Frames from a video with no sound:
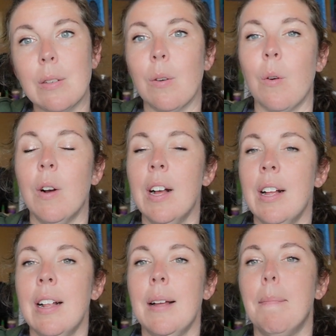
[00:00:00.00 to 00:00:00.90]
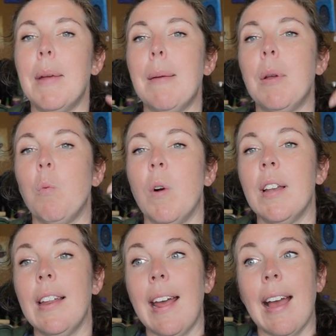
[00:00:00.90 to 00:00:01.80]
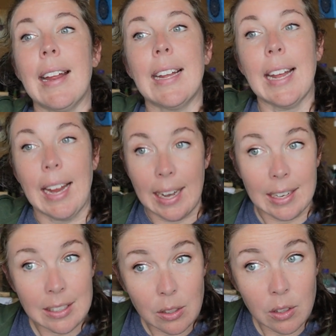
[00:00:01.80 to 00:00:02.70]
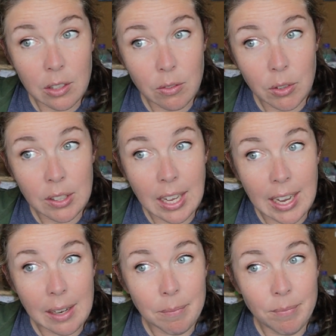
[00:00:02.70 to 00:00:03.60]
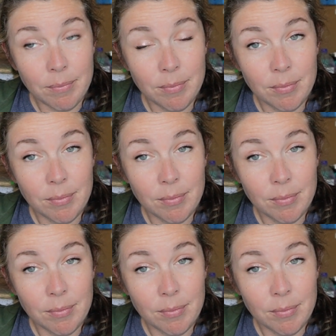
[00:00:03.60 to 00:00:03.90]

So maybe one day I can do this full time.